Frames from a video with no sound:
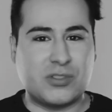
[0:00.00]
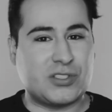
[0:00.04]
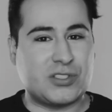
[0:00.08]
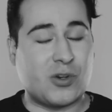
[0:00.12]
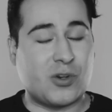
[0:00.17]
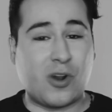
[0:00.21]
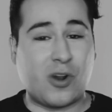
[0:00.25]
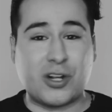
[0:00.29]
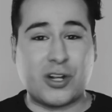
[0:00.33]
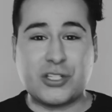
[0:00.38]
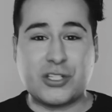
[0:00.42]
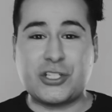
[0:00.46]

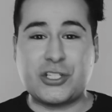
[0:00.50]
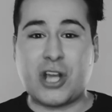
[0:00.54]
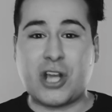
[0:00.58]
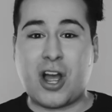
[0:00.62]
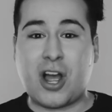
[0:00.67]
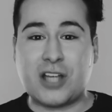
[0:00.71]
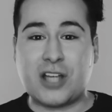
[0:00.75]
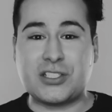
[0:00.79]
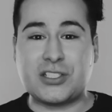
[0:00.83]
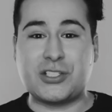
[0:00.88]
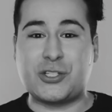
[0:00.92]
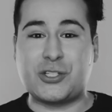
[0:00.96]
So our
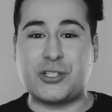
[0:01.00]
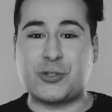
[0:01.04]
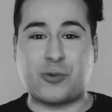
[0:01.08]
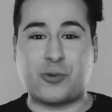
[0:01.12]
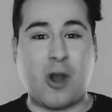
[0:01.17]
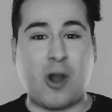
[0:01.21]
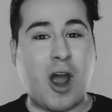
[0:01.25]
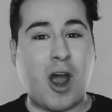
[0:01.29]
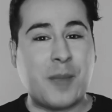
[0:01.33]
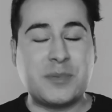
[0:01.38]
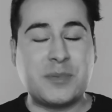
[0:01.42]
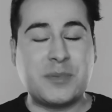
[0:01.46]
jaws
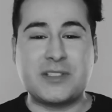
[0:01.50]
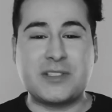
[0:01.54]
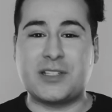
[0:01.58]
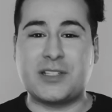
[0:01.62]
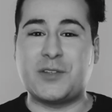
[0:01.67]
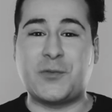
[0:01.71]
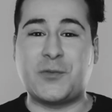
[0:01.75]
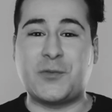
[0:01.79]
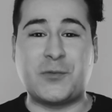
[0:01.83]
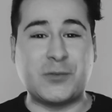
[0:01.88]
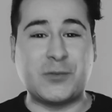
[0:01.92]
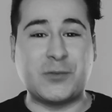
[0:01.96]
dropped to
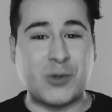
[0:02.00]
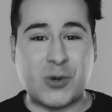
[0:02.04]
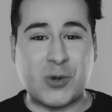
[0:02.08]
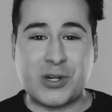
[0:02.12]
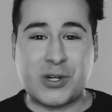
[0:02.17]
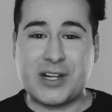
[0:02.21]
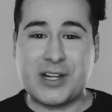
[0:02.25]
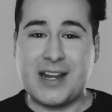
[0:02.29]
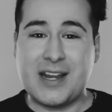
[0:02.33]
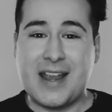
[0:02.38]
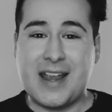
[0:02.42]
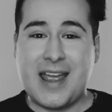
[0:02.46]
the
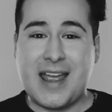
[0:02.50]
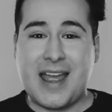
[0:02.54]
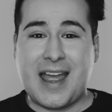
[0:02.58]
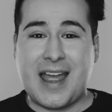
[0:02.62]
floor